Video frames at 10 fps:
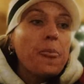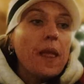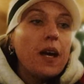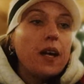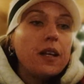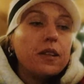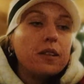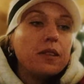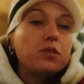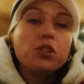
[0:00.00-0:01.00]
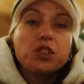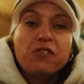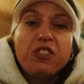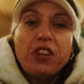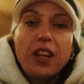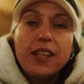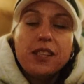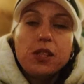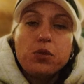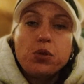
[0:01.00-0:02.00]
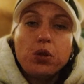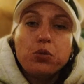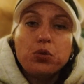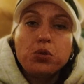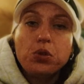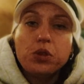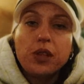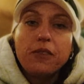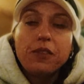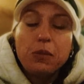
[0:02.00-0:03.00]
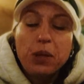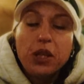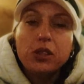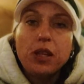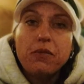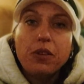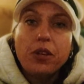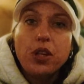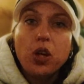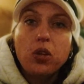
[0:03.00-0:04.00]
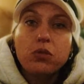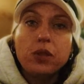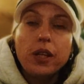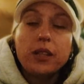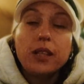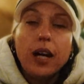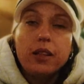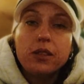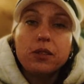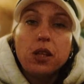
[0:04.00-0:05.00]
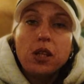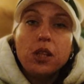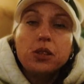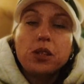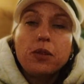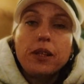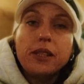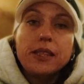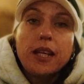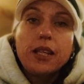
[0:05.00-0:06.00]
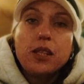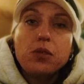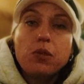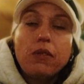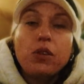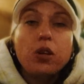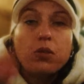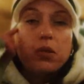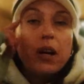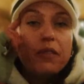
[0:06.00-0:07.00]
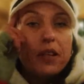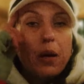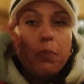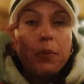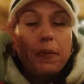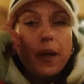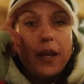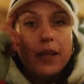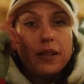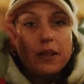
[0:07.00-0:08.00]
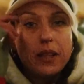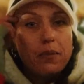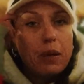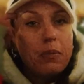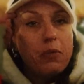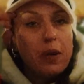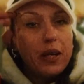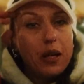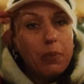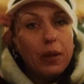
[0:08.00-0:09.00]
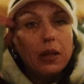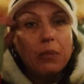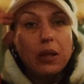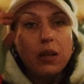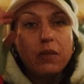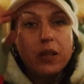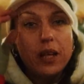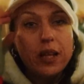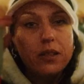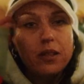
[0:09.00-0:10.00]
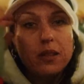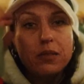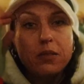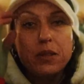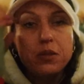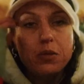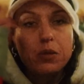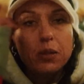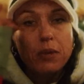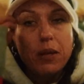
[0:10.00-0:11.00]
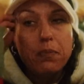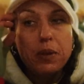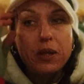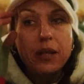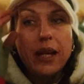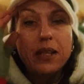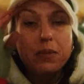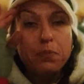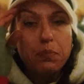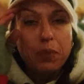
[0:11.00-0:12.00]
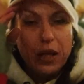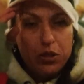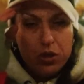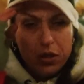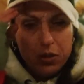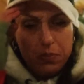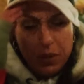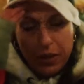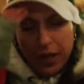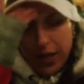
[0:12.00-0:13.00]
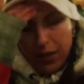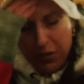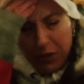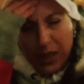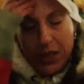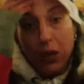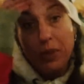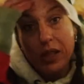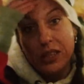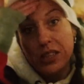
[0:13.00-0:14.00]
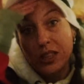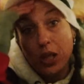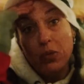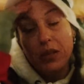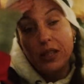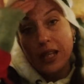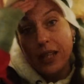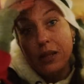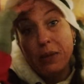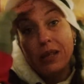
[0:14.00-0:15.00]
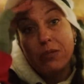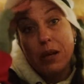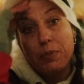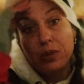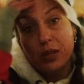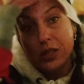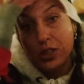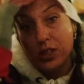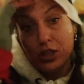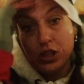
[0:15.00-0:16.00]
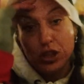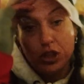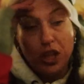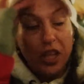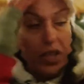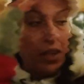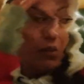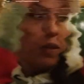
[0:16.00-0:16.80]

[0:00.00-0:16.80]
and just very lazy to go to cook something because i'm very cold and tired so i decided to rather go have a nap and then maybe wake up in the middle of the night and try to do some night pic night pictures but i don't think so because it's so windy that my tripod is just shaking